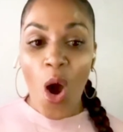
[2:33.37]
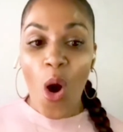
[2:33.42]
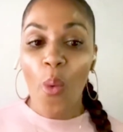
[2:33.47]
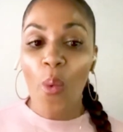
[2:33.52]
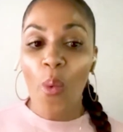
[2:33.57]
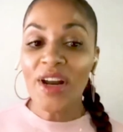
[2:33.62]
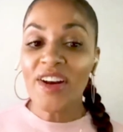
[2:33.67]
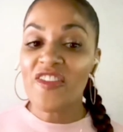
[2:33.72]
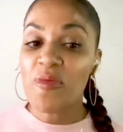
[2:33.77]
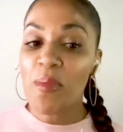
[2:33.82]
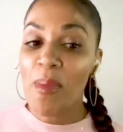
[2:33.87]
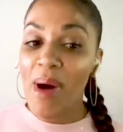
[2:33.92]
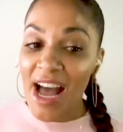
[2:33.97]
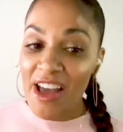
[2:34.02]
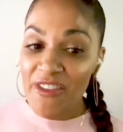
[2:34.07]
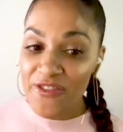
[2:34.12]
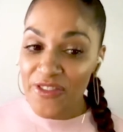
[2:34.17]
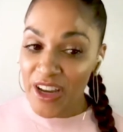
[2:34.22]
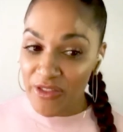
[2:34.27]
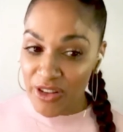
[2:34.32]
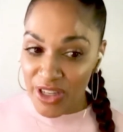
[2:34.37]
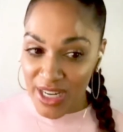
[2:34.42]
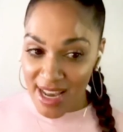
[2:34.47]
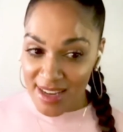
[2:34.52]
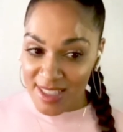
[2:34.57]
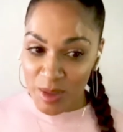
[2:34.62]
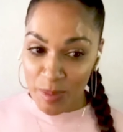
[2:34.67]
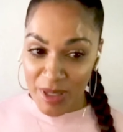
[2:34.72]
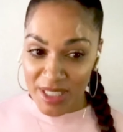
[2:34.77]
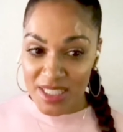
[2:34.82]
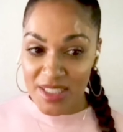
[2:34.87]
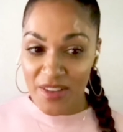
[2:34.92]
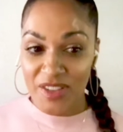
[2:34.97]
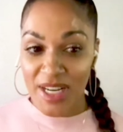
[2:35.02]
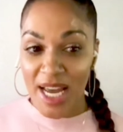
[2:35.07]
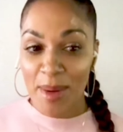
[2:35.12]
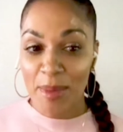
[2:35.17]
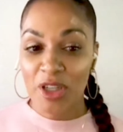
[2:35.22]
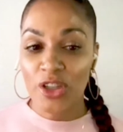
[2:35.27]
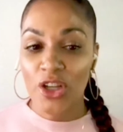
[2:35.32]
One of my favorite aspects of
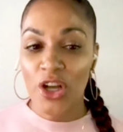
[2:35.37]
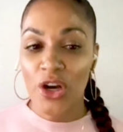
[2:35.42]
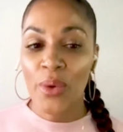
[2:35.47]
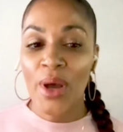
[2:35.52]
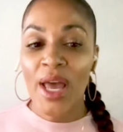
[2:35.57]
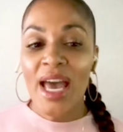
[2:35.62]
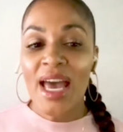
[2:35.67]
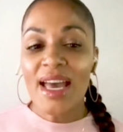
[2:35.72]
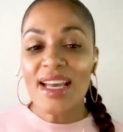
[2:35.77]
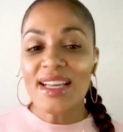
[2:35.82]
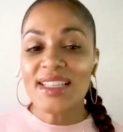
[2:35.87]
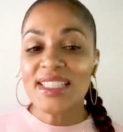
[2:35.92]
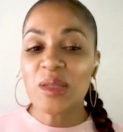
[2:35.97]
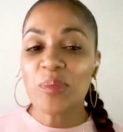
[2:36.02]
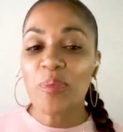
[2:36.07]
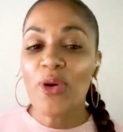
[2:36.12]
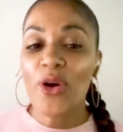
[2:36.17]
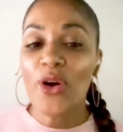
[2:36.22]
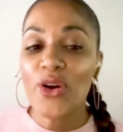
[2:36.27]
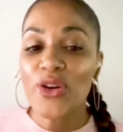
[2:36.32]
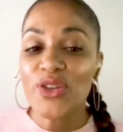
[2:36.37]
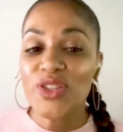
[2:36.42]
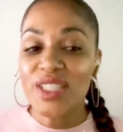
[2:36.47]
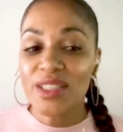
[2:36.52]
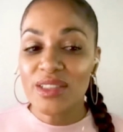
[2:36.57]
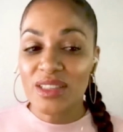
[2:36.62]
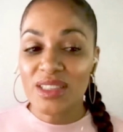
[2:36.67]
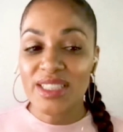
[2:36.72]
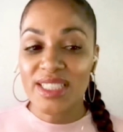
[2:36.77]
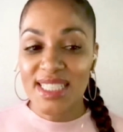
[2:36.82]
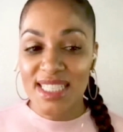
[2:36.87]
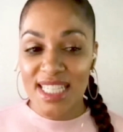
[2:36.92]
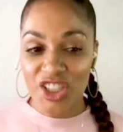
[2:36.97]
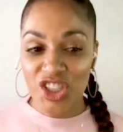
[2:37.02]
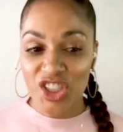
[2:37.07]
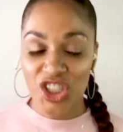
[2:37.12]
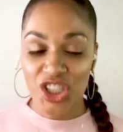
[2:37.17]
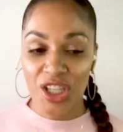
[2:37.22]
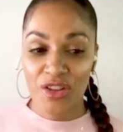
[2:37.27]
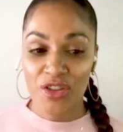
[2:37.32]
Diamond Glow is the
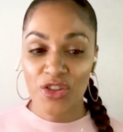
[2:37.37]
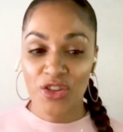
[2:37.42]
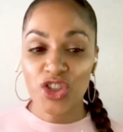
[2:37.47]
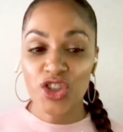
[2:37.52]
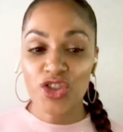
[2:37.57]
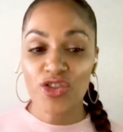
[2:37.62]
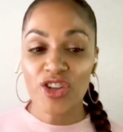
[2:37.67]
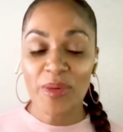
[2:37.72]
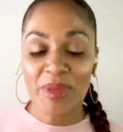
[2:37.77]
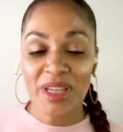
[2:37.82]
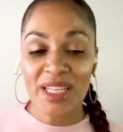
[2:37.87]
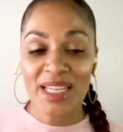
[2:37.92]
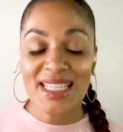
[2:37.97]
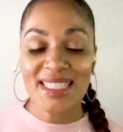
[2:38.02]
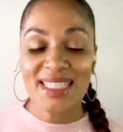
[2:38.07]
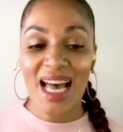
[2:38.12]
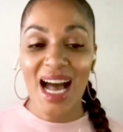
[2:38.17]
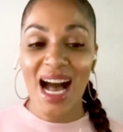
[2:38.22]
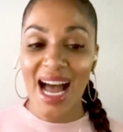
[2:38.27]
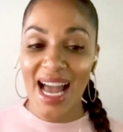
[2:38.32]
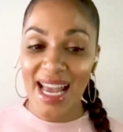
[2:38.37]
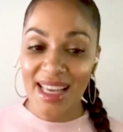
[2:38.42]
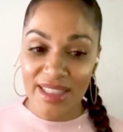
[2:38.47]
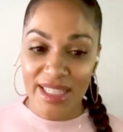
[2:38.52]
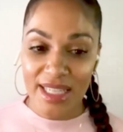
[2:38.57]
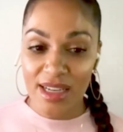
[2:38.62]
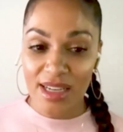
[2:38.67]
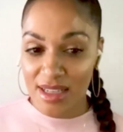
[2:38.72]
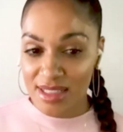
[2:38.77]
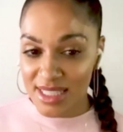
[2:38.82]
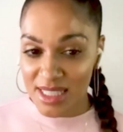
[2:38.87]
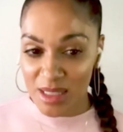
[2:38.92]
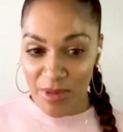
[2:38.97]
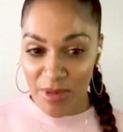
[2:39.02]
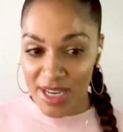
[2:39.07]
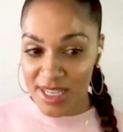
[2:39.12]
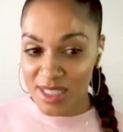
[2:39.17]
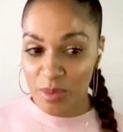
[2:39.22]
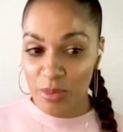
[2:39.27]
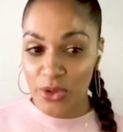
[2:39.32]
personalization. The treatment is highly
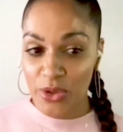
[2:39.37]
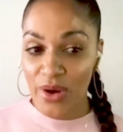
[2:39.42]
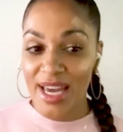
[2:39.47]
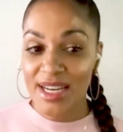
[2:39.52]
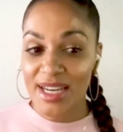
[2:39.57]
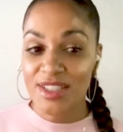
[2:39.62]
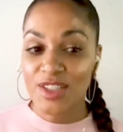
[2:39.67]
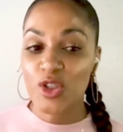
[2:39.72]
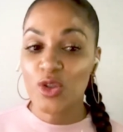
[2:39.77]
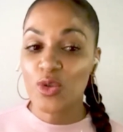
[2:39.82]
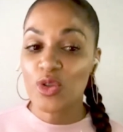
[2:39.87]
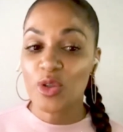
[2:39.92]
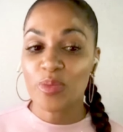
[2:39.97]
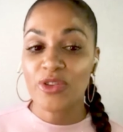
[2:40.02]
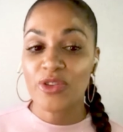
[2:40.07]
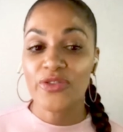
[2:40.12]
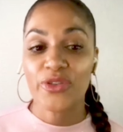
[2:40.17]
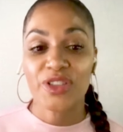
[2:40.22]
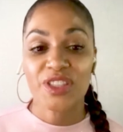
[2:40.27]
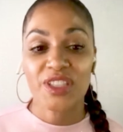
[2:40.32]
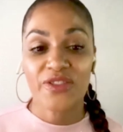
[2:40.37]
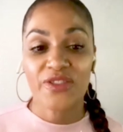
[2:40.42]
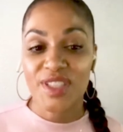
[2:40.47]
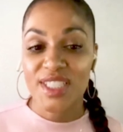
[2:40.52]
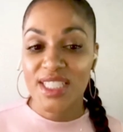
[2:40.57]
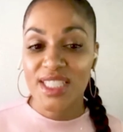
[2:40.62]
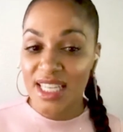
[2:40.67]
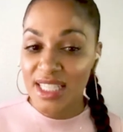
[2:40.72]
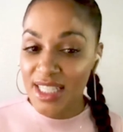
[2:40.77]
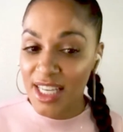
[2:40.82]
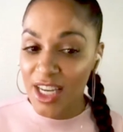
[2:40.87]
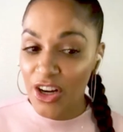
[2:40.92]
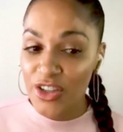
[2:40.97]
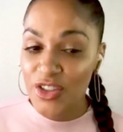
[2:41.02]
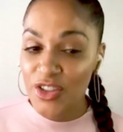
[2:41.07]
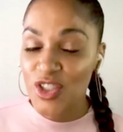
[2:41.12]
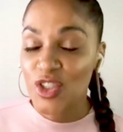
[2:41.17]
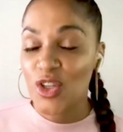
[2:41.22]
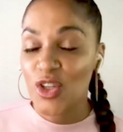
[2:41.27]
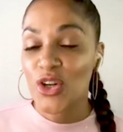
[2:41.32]
customizable and is suitable for different skincare
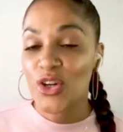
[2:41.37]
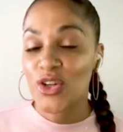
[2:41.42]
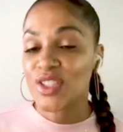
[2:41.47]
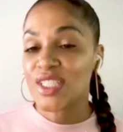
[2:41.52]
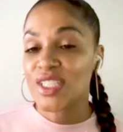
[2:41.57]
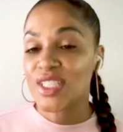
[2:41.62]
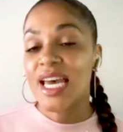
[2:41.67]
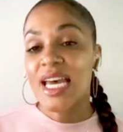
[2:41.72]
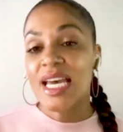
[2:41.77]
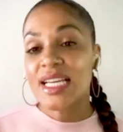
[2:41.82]
concerns,